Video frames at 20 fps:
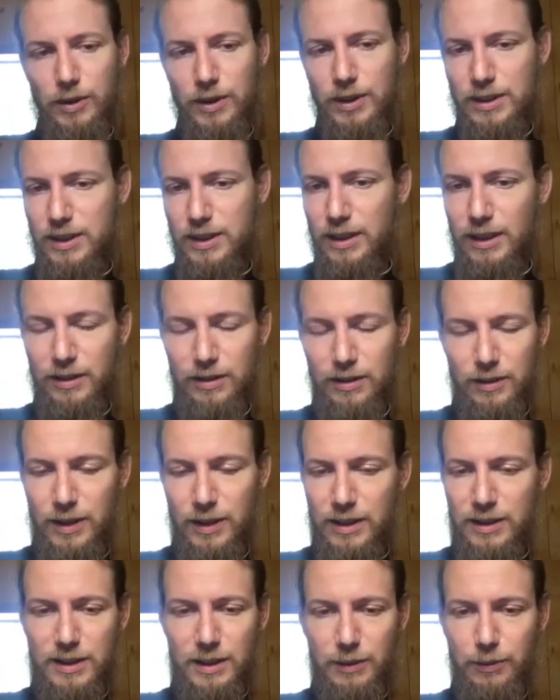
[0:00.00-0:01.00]
and other
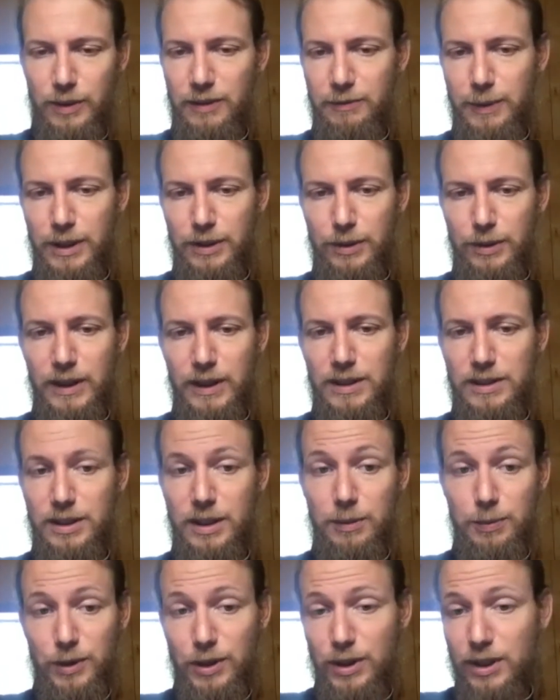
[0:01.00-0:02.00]
things that we've been doing as a
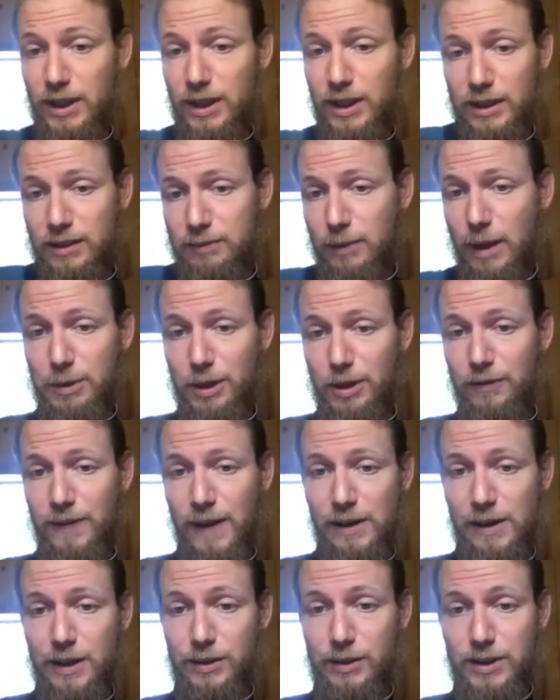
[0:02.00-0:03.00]
community, and maybe you
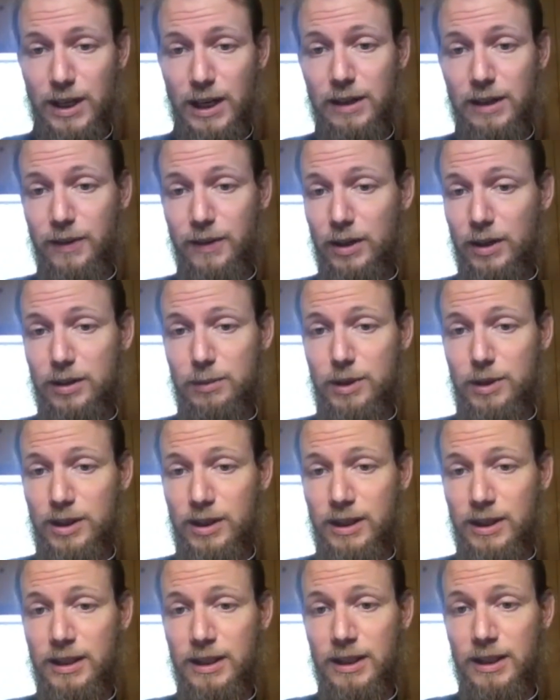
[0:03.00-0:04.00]
found outside of our
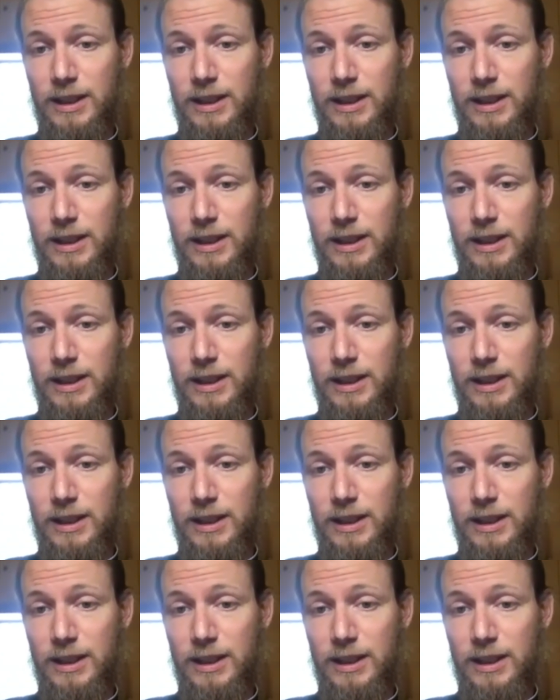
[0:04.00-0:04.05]
community.